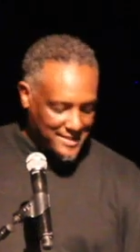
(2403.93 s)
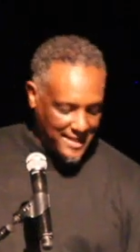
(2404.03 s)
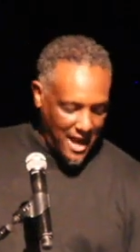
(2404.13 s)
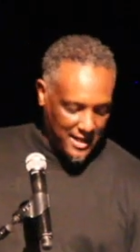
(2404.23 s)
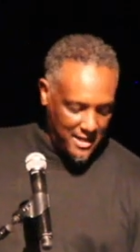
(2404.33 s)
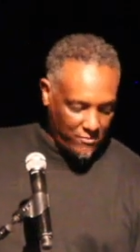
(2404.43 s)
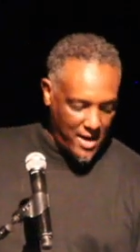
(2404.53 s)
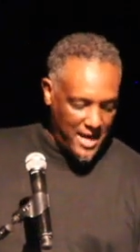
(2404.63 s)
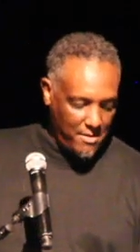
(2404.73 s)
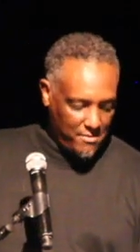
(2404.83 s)
I see y'all
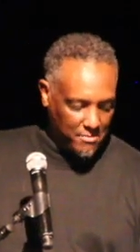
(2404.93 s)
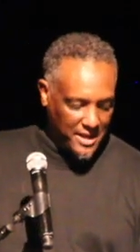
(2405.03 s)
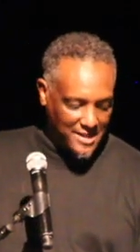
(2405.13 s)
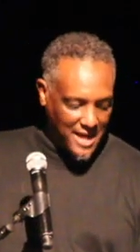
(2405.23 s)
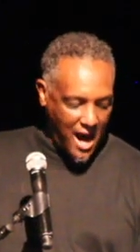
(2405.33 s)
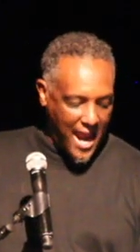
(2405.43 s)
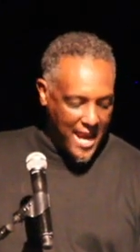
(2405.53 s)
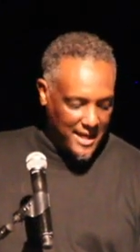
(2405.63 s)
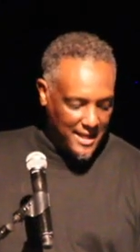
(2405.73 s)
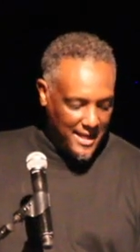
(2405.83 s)
getting ready, but that's
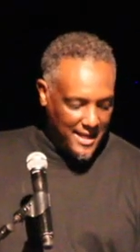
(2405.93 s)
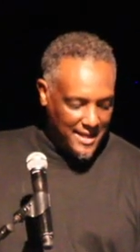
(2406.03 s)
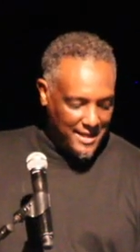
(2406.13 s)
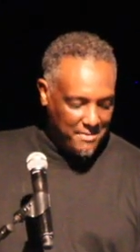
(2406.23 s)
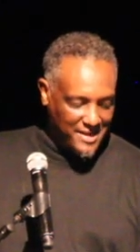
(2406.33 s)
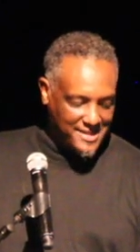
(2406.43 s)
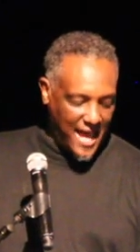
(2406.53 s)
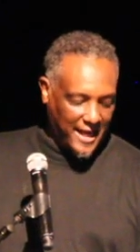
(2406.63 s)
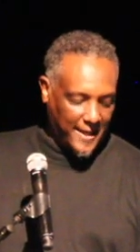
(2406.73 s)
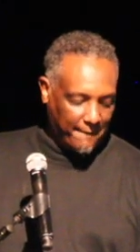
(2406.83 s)
all right. Give me
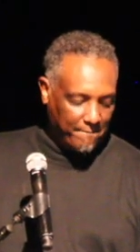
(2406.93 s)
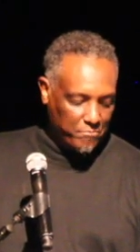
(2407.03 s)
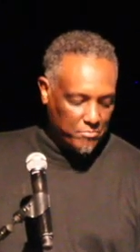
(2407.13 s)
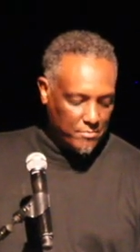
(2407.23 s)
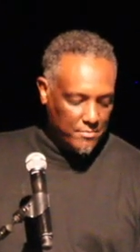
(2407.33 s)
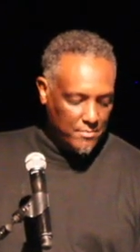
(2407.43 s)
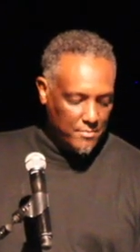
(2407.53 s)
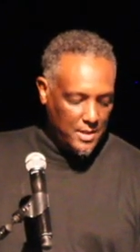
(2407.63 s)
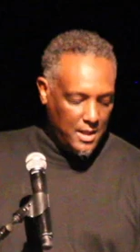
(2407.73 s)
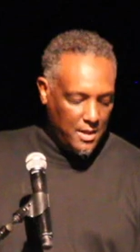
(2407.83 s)
a second.
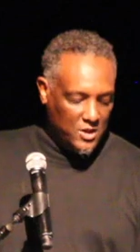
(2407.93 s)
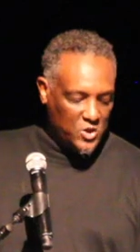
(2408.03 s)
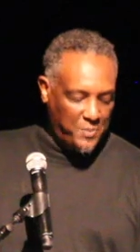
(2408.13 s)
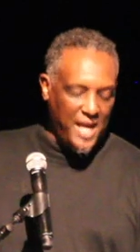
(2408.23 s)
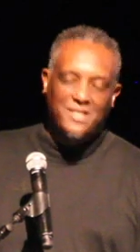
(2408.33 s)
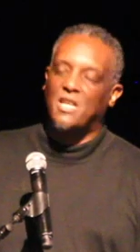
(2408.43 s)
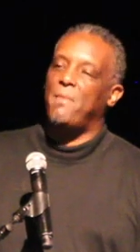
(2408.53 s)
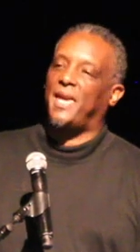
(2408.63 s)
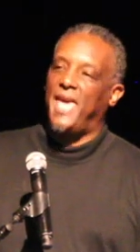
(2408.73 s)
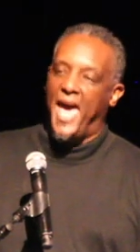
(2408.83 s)

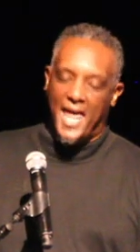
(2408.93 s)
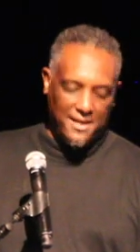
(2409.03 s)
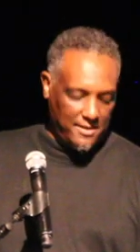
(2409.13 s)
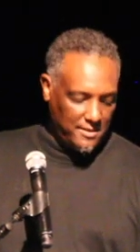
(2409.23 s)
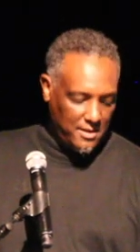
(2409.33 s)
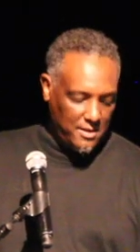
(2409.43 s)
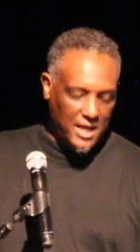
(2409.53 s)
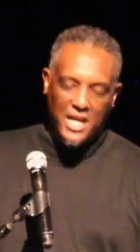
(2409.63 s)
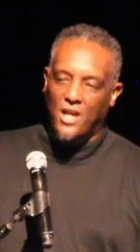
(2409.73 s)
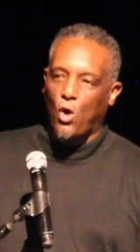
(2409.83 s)
Speak to Maquette.
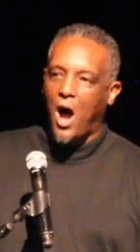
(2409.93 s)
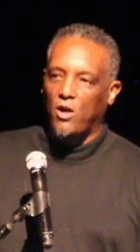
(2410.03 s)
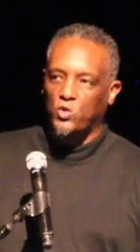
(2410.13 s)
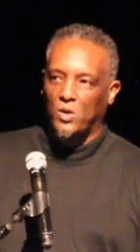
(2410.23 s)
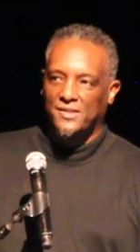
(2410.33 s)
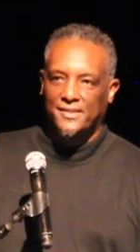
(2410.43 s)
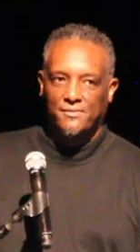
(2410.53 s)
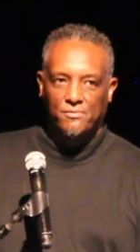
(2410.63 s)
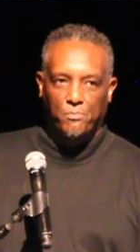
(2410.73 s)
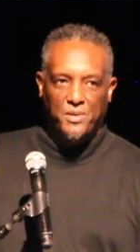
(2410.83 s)
Any of you know August
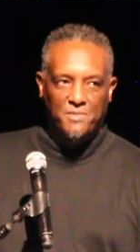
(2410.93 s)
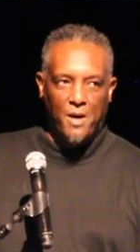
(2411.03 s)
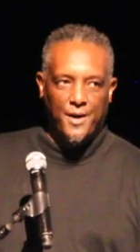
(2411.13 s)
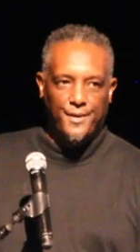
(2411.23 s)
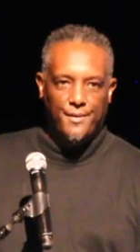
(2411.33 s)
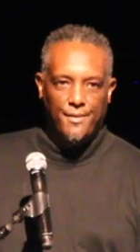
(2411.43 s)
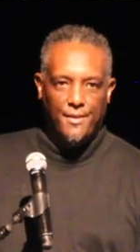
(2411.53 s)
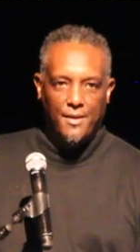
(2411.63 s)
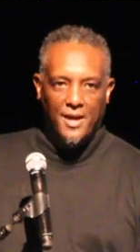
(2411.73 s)
Wilson from Pittsburgh?